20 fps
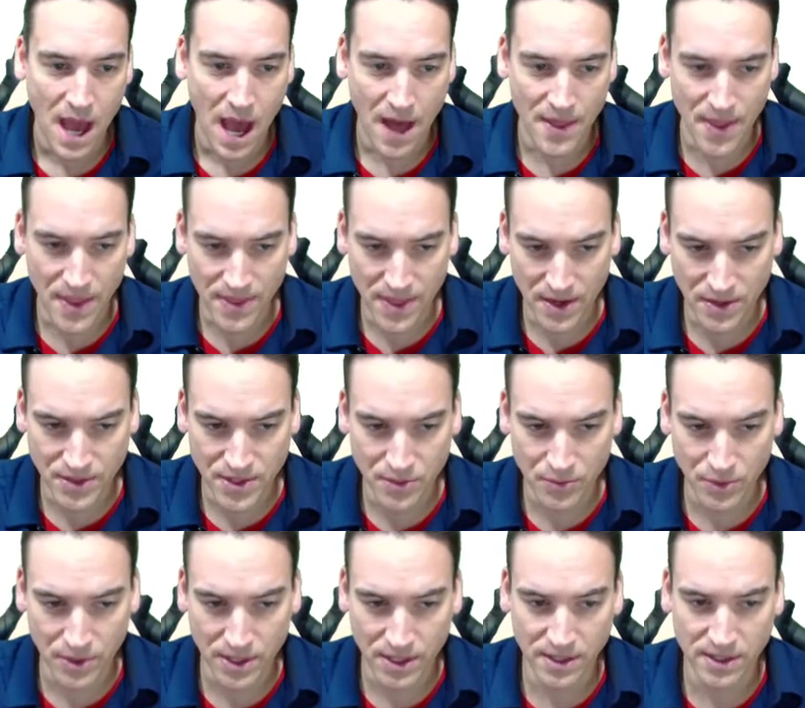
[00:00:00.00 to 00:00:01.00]
And then there's a
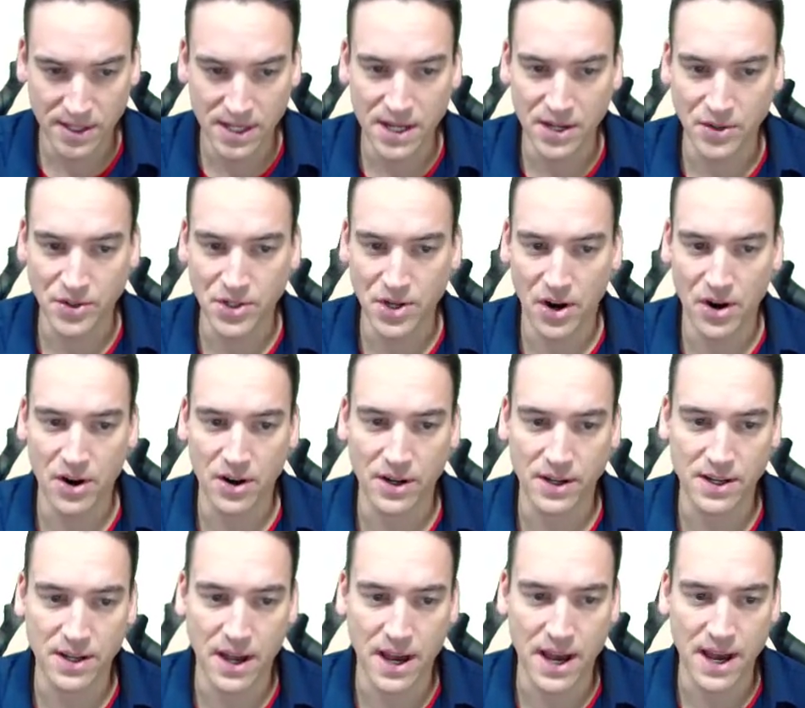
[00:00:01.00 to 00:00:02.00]
really neat
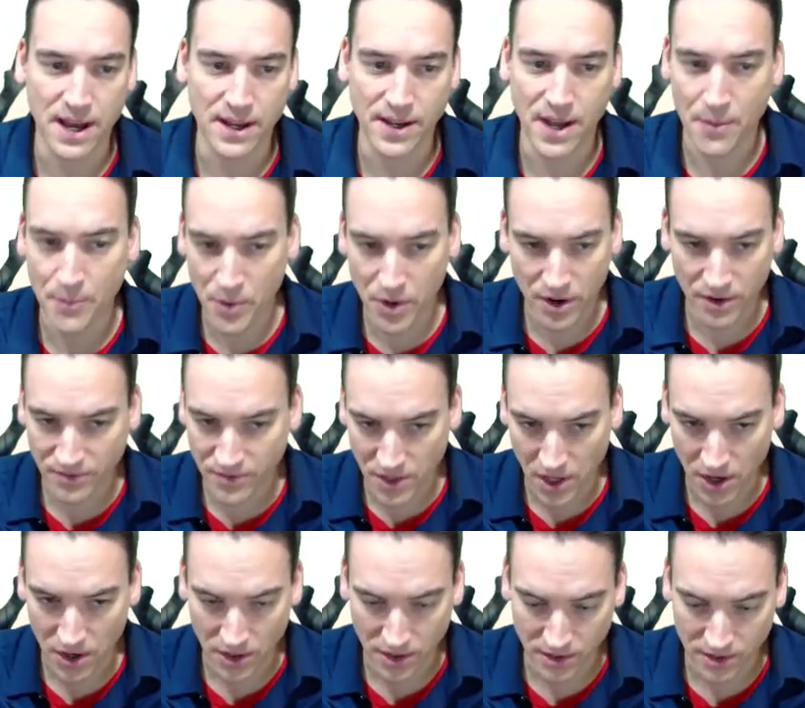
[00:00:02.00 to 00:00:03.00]
chart. Uh, a uh, number of
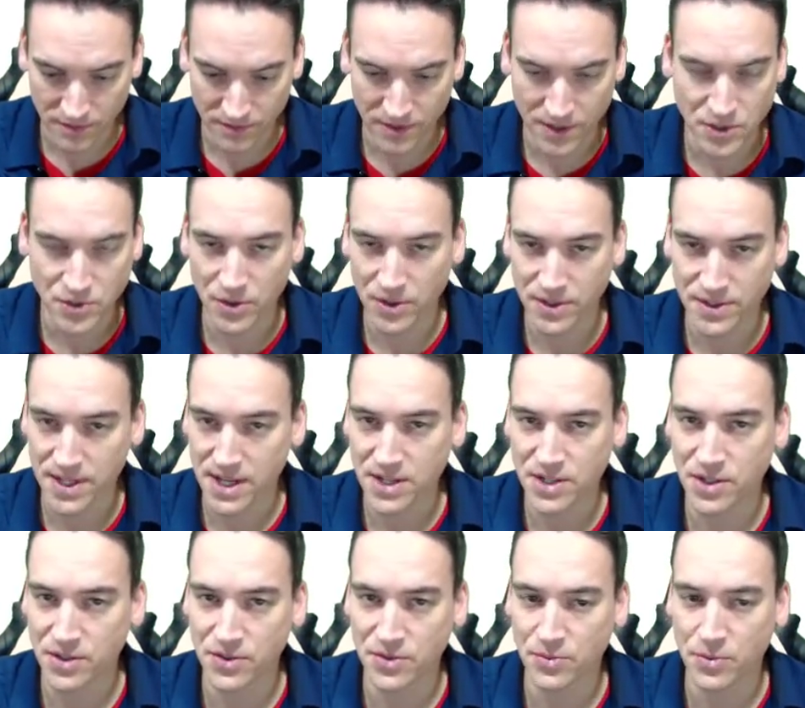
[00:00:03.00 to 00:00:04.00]
chart
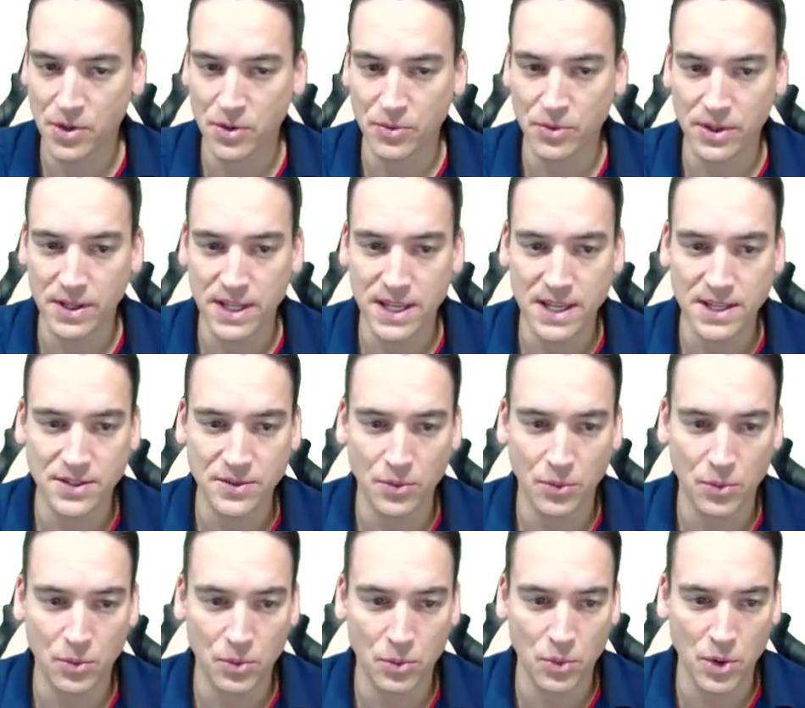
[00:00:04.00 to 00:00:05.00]
visualizations were released,
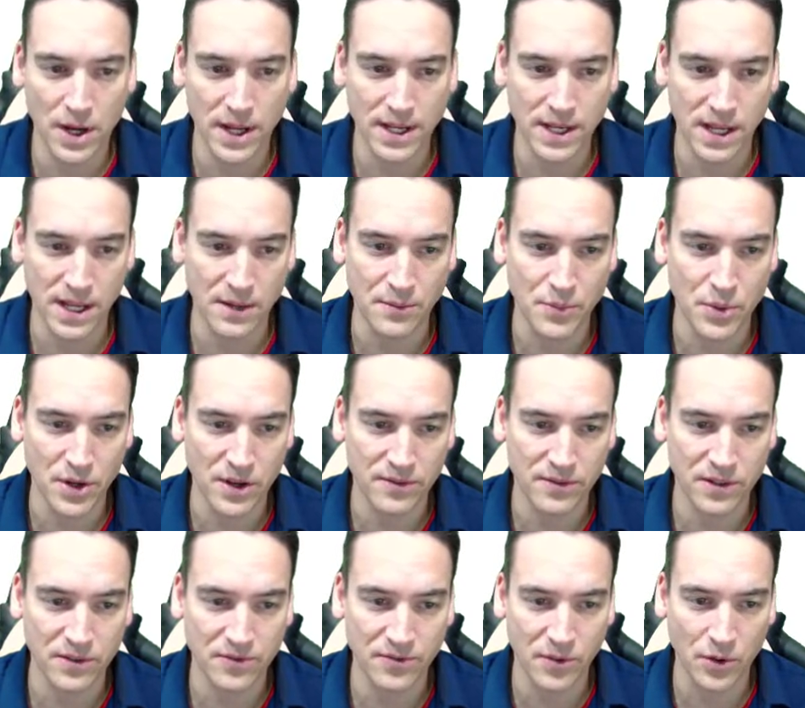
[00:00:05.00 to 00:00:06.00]
one in
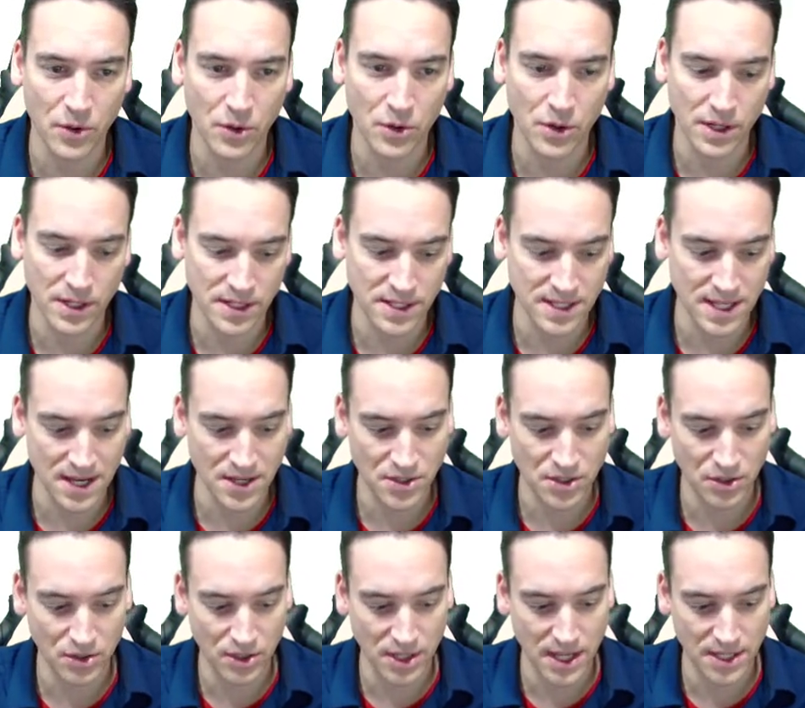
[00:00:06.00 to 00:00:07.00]
preview for
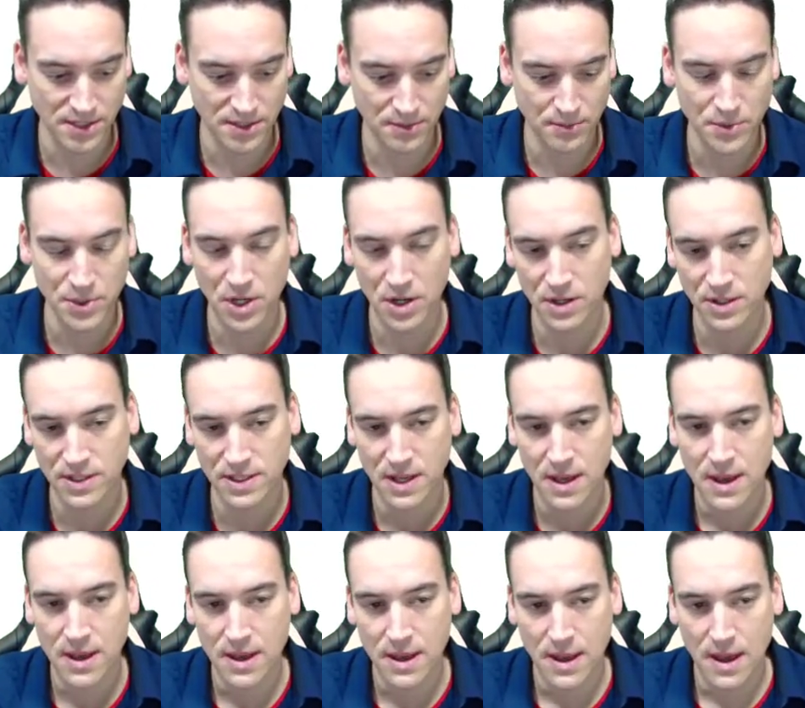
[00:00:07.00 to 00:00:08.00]
organizational custom charts.
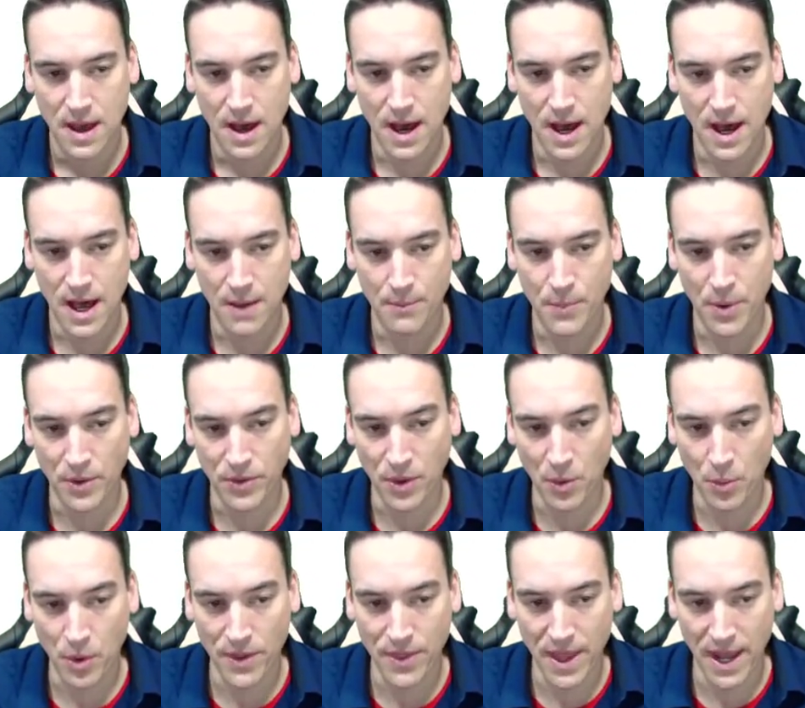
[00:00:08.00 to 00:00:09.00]
Uh, but the
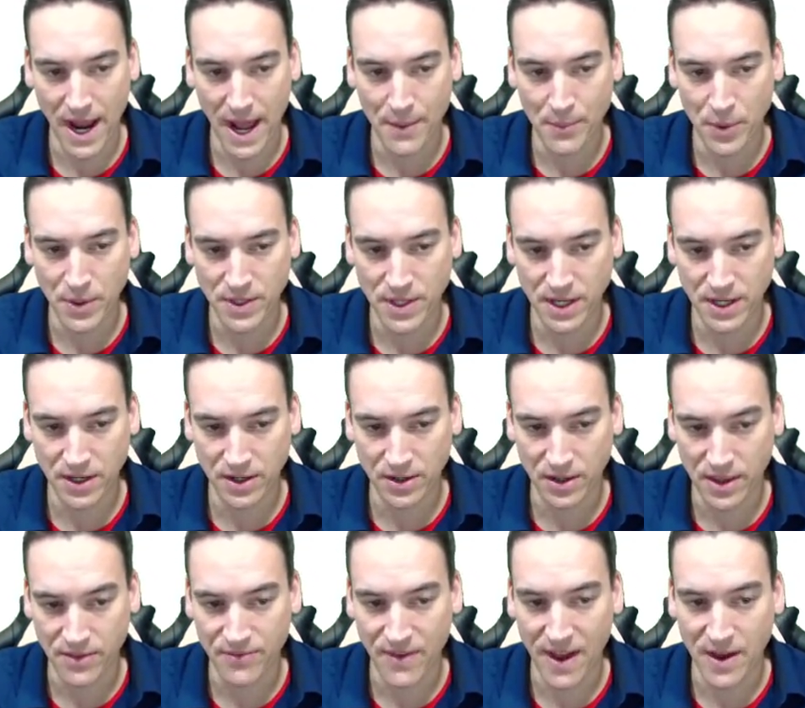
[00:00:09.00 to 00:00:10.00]
one that I
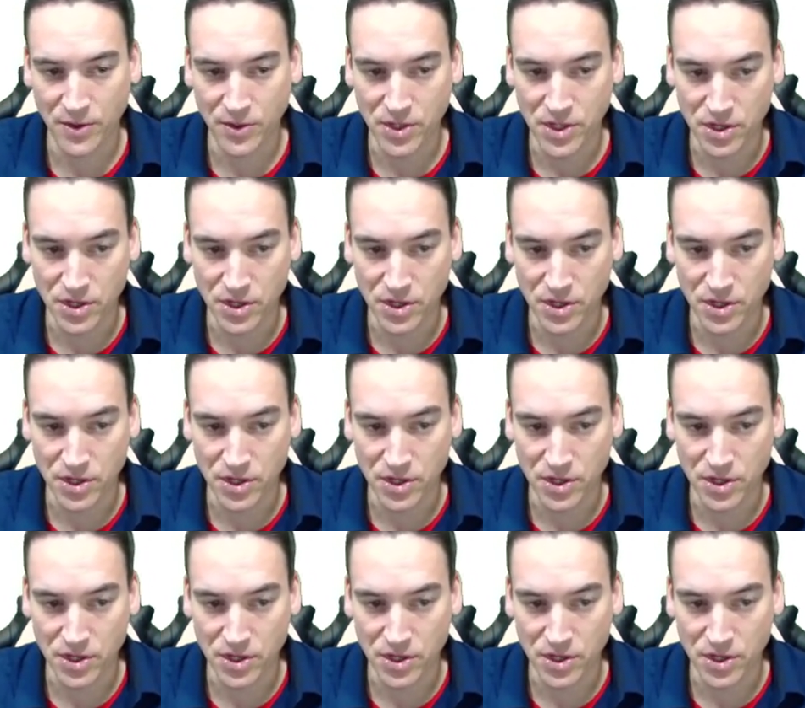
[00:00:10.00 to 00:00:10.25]
particularly found